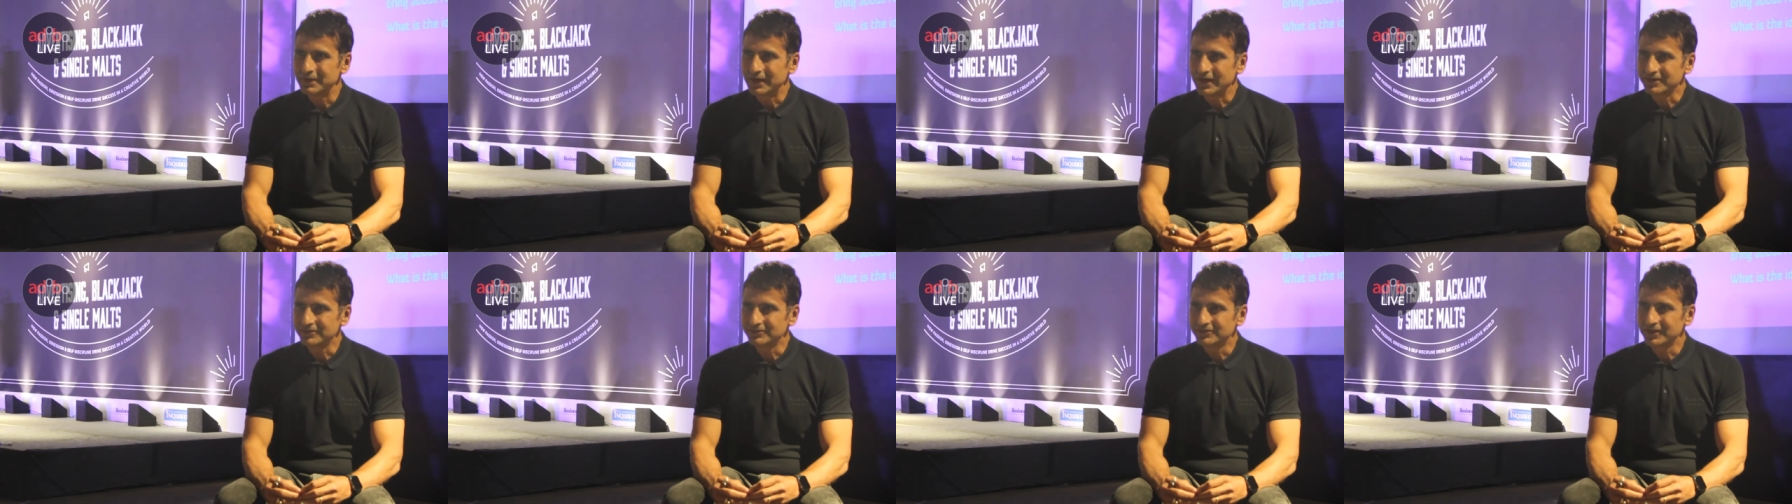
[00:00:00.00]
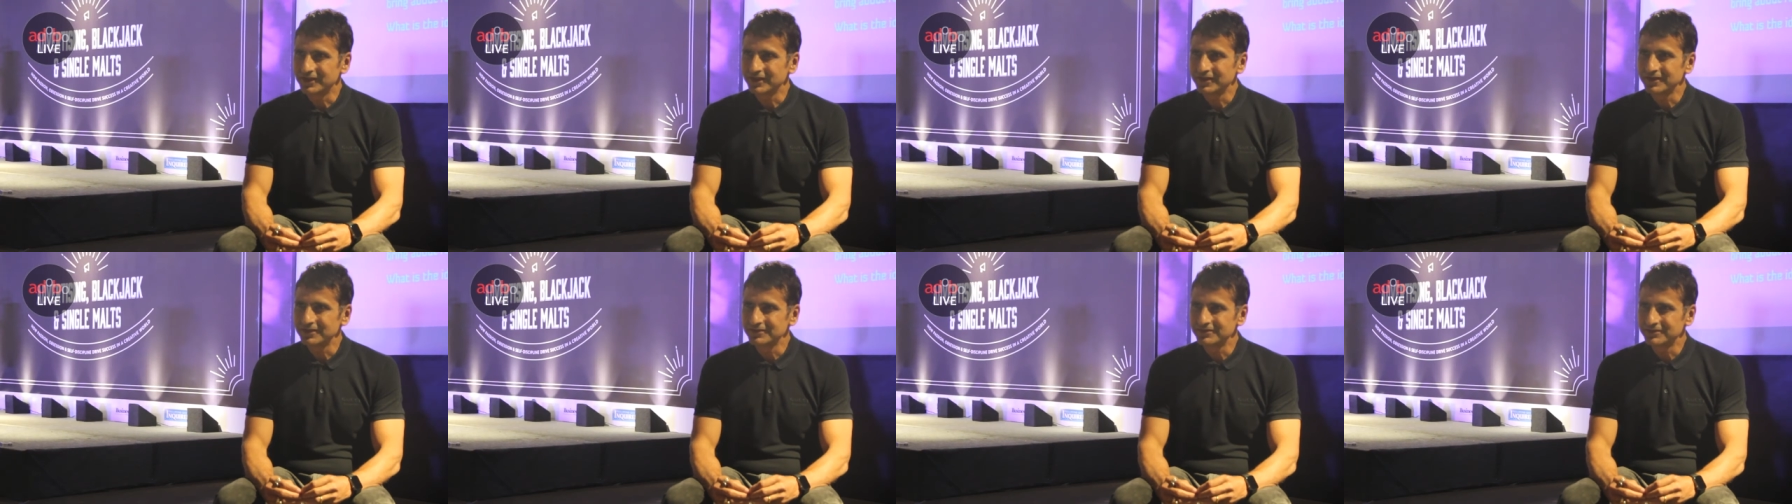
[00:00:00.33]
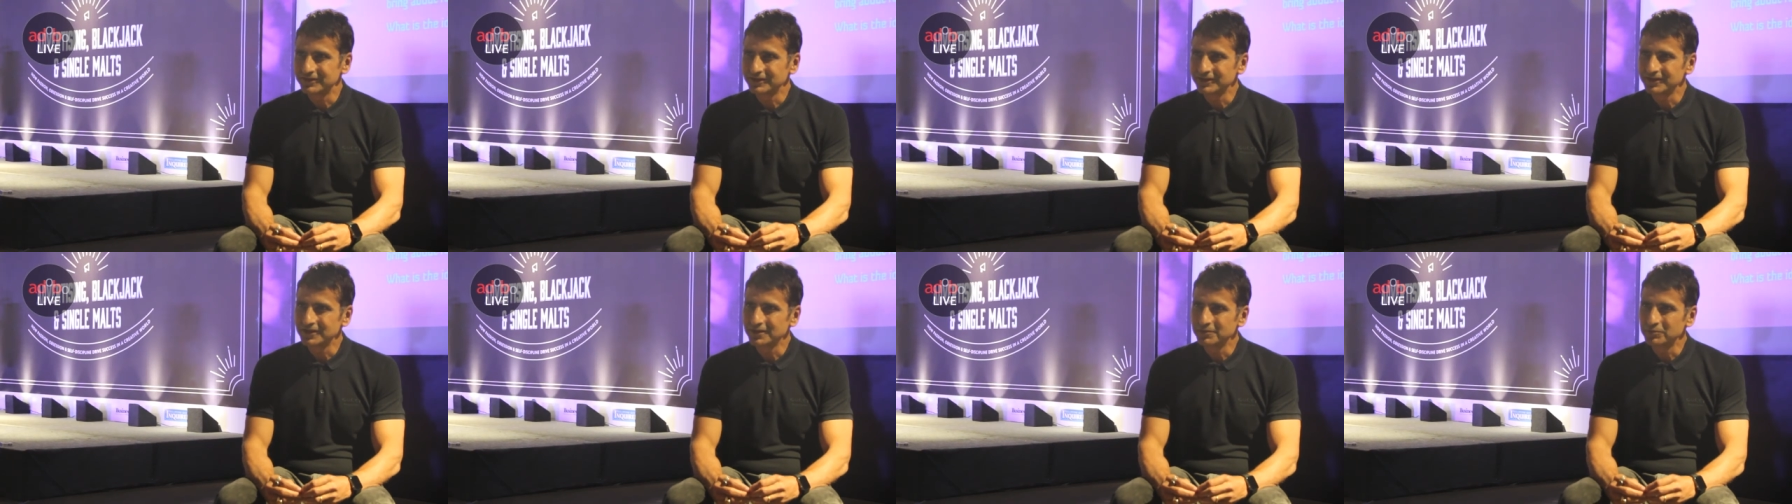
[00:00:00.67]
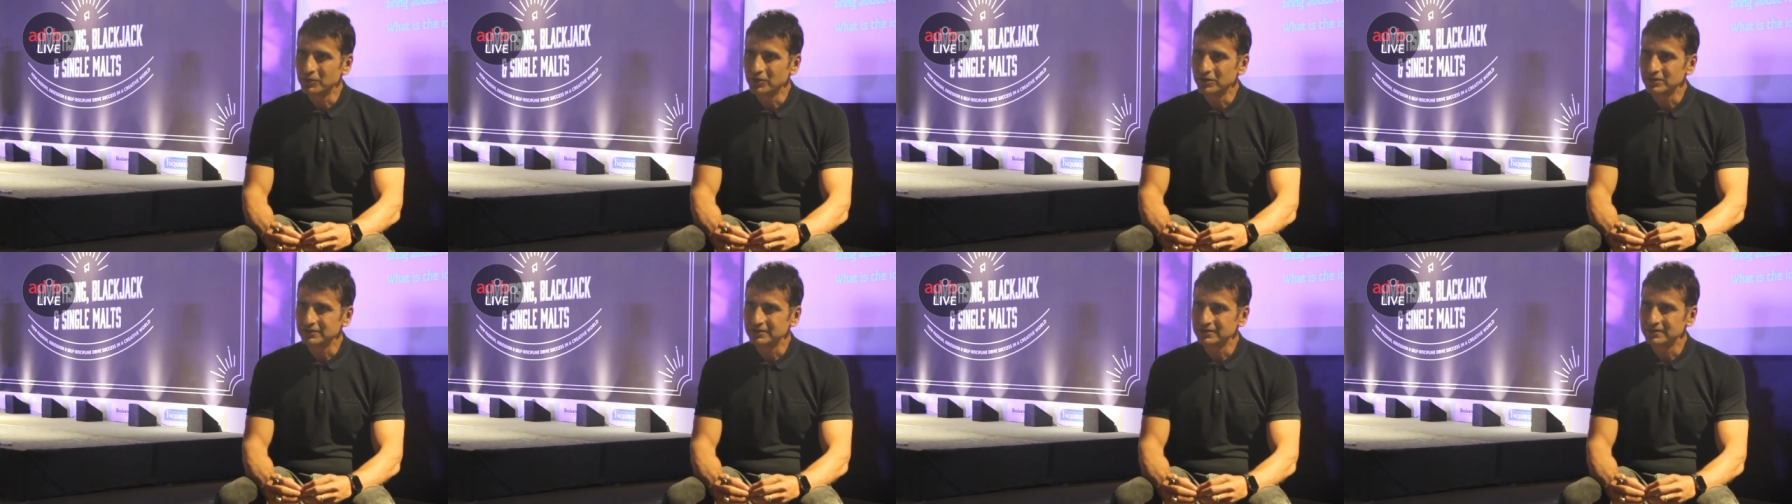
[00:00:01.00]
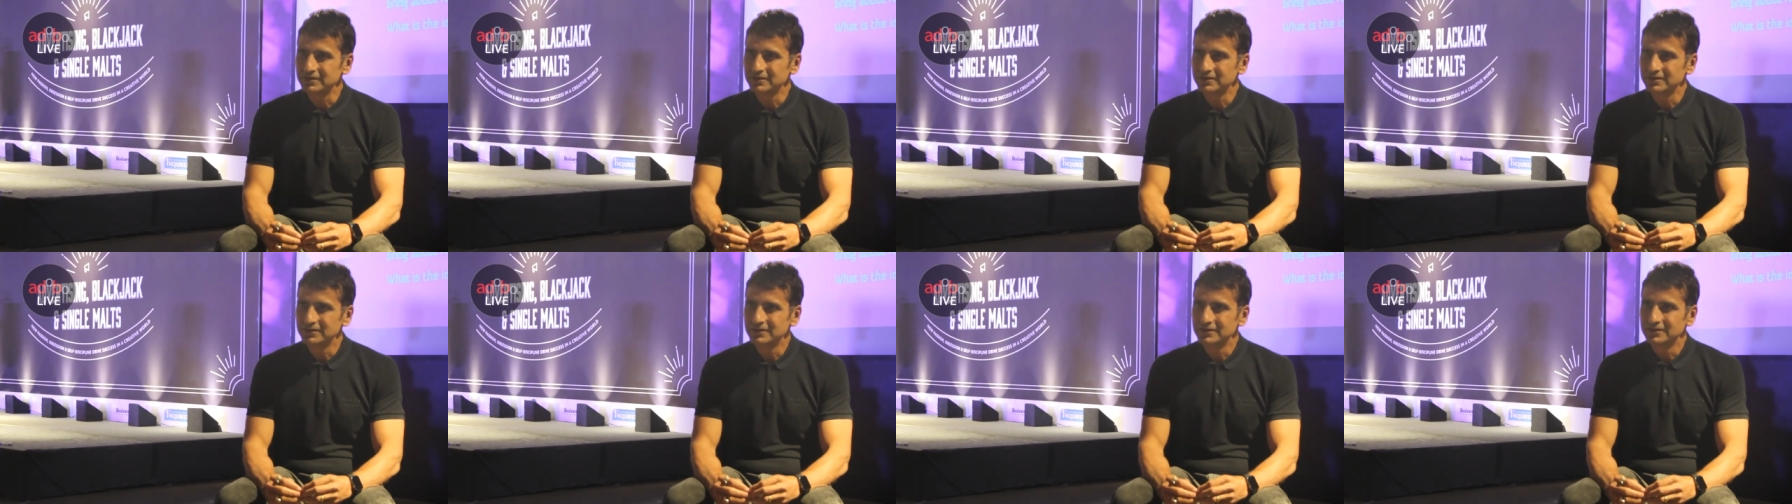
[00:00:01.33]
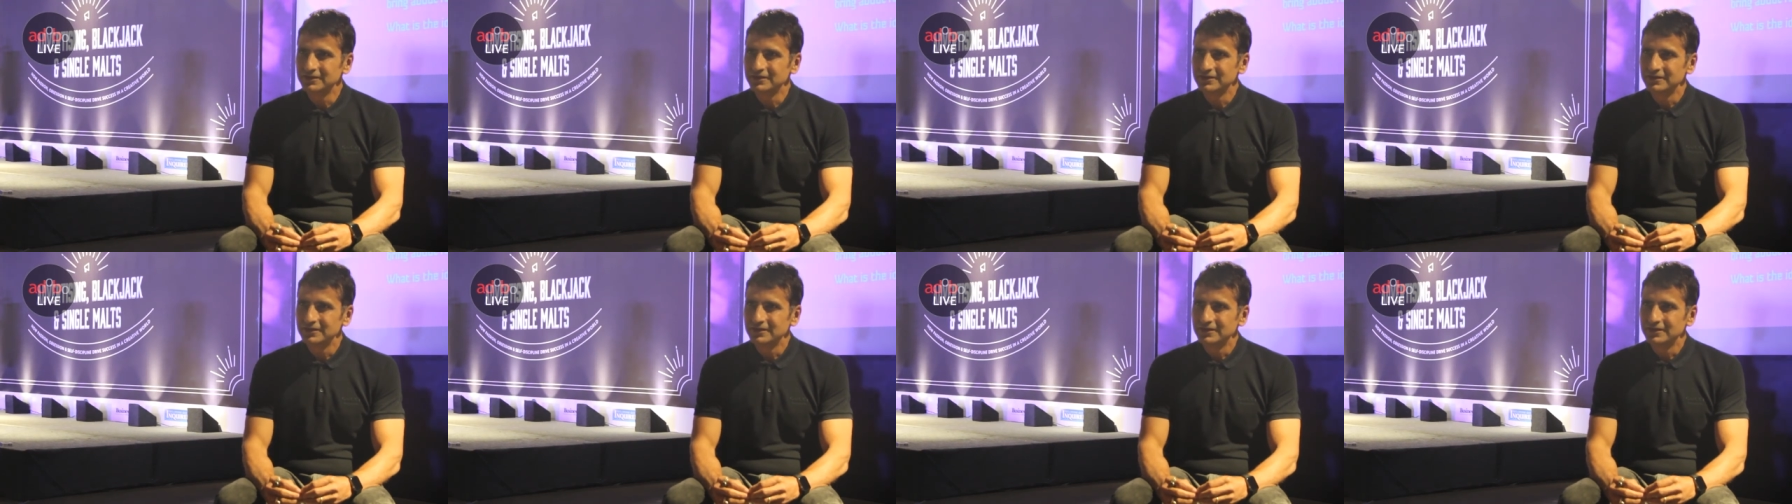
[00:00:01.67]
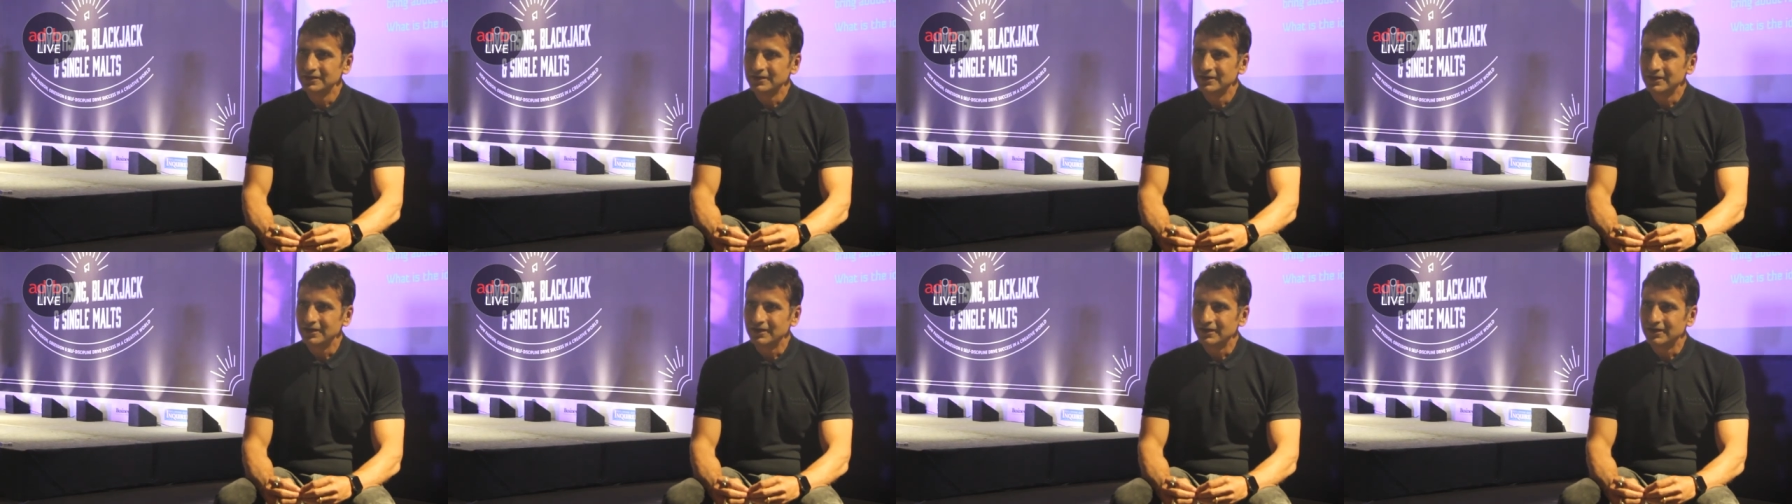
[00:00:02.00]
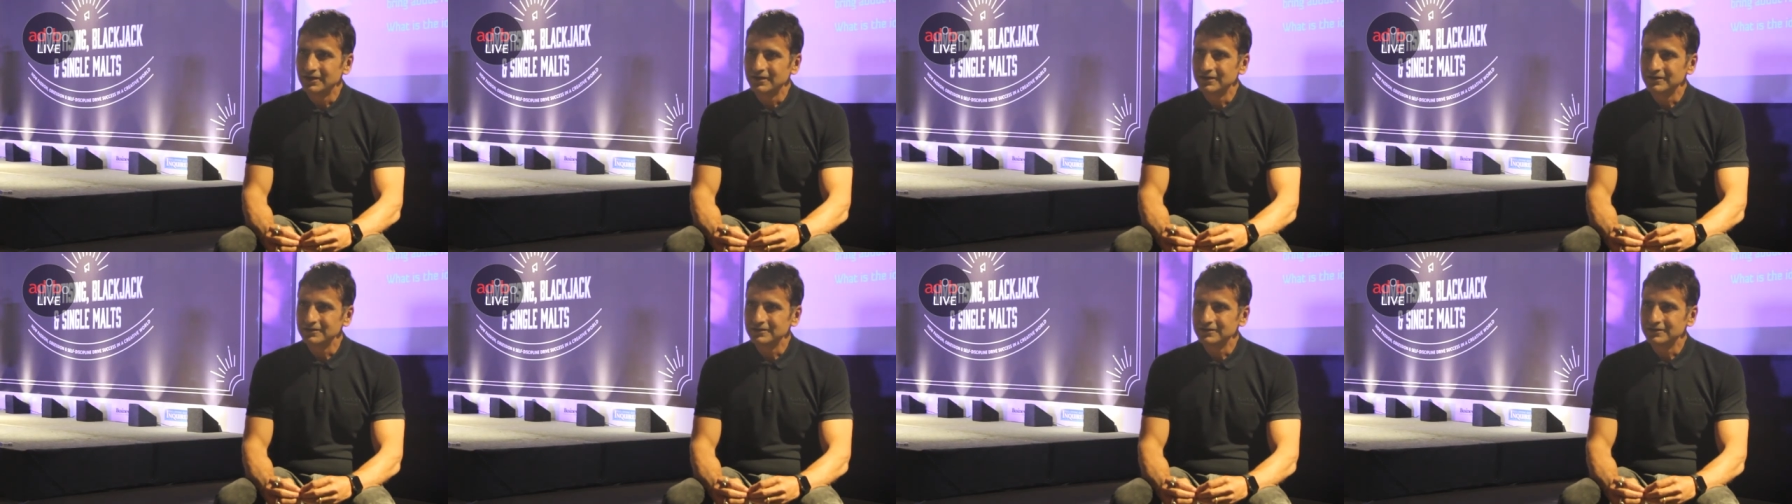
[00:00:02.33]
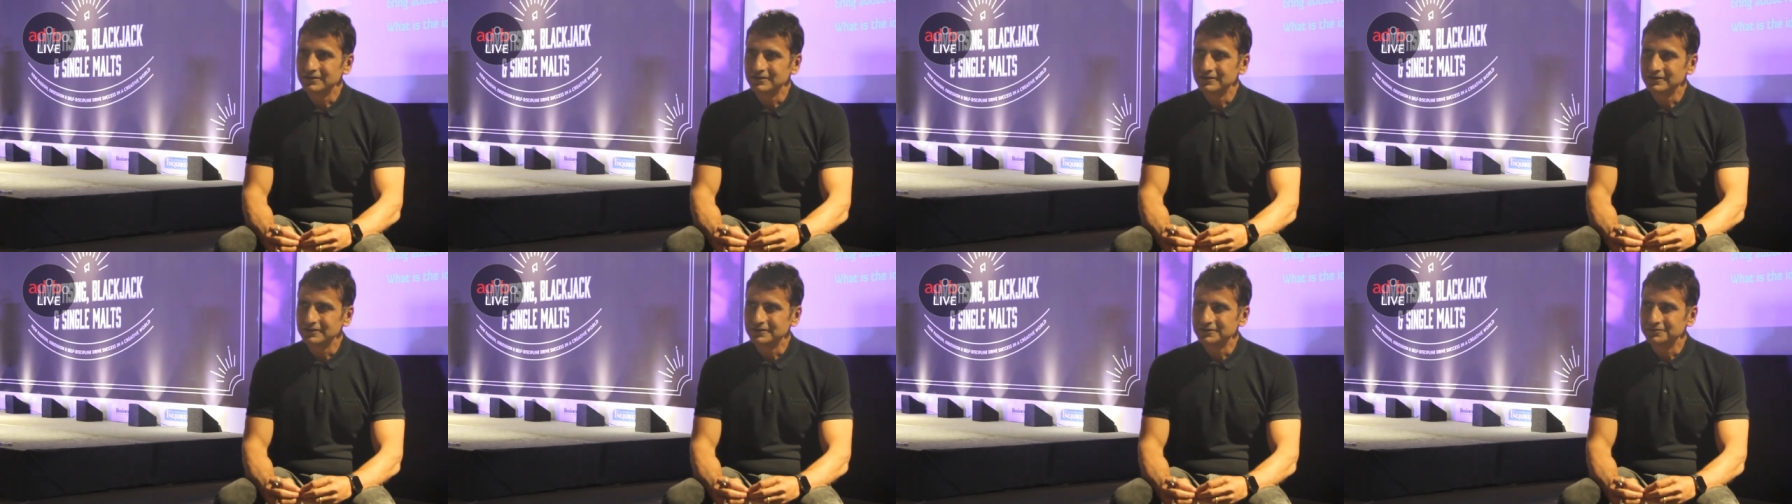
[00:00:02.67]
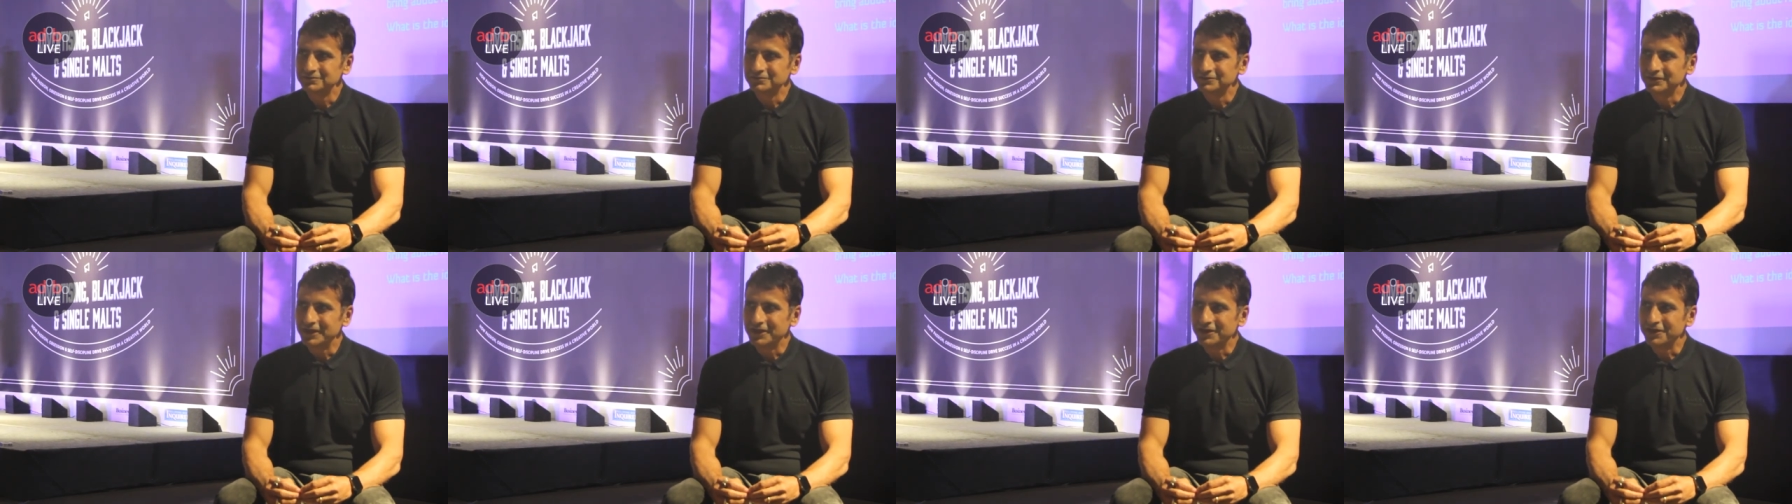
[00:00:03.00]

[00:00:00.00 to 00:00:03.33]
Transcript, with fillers: blackjack and single malts are uh,